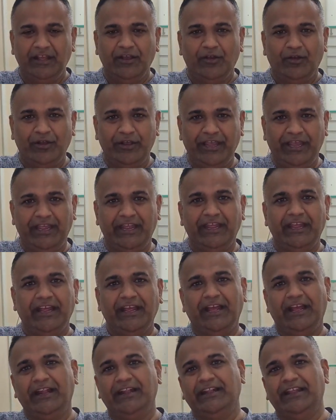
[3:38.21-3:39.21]
Okay,
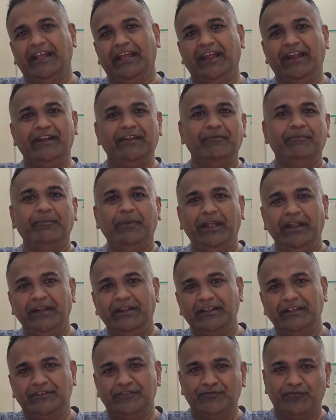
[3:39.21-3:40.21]
and they had made
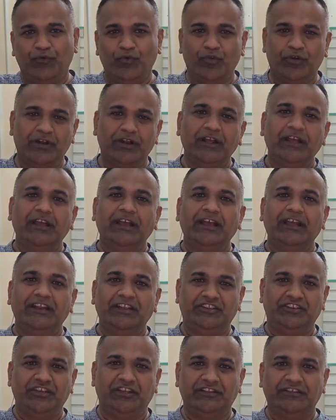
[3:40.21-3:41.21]
these 4
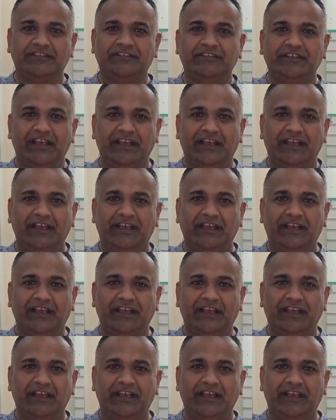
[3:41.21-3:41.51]
regions,